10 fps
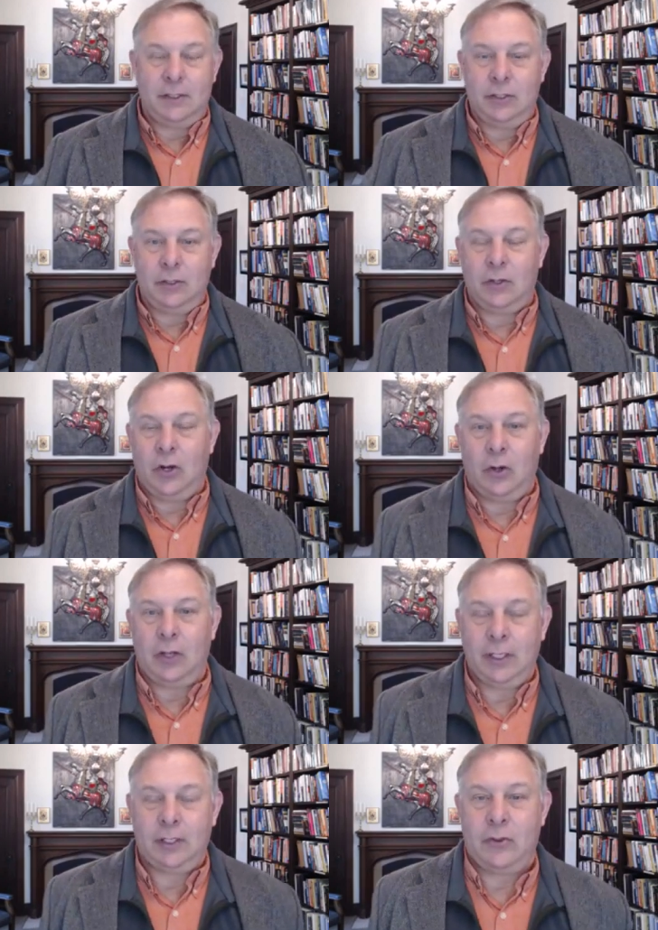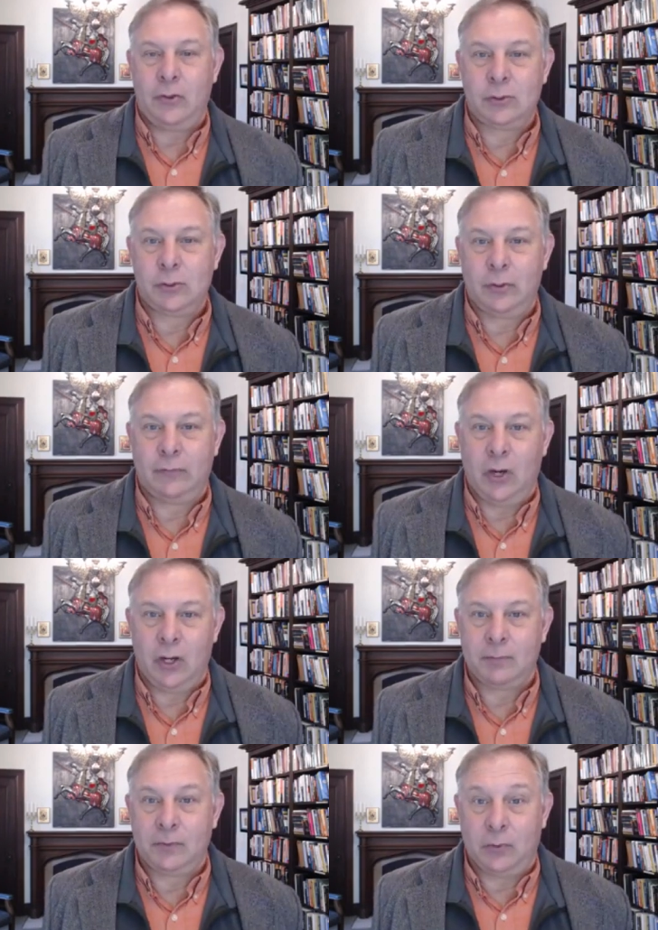to calling to those who have
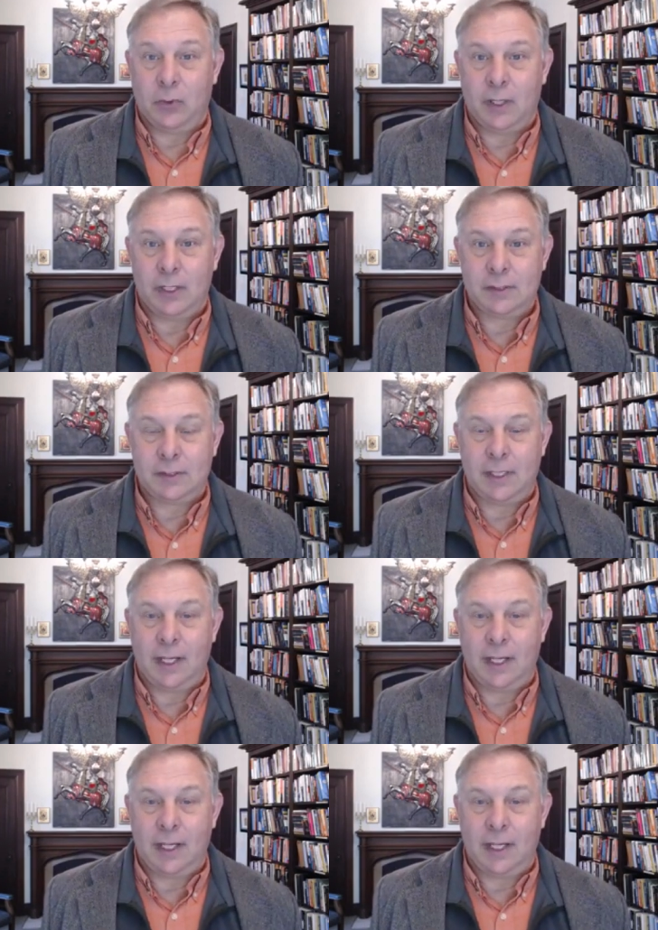gone before us.